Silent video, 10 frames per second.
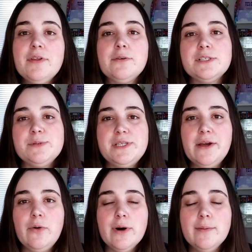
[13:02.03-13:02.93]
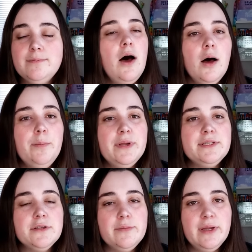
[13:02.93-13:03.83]
the Christmas decor up
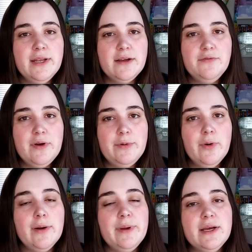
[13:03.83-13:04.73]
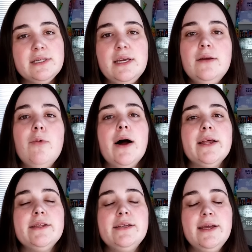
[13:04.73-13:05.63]
until the beginning of February, because he
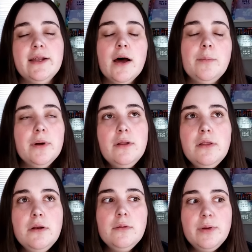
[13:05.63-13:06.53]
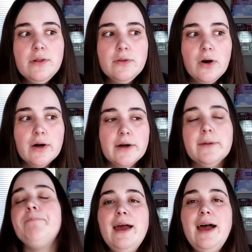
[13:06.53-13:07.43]
wanted it up a little bit
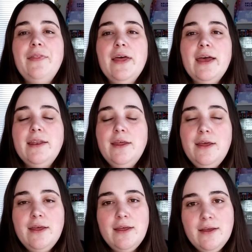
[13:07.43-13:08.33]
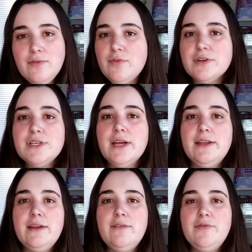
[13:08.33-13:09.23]
longer. And then first thing I
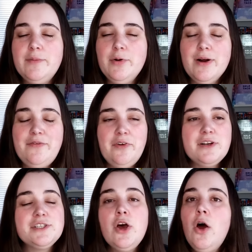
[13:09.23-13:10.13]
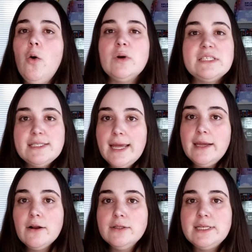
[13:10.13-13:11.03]
did February 1st was take
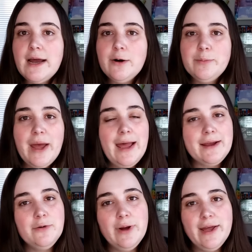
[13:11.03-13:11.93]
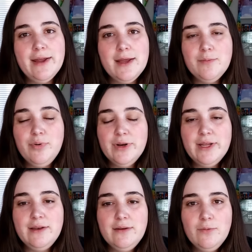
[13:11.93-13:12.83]
it all down, pack it away, and put
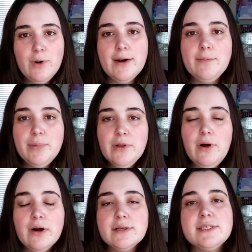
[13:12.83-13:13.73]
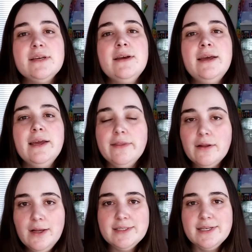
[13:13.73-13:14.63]
it where it belongs, in the
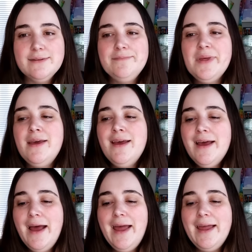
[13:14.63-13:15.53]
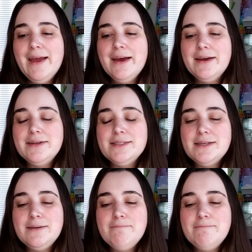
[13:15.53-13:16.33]
closet. And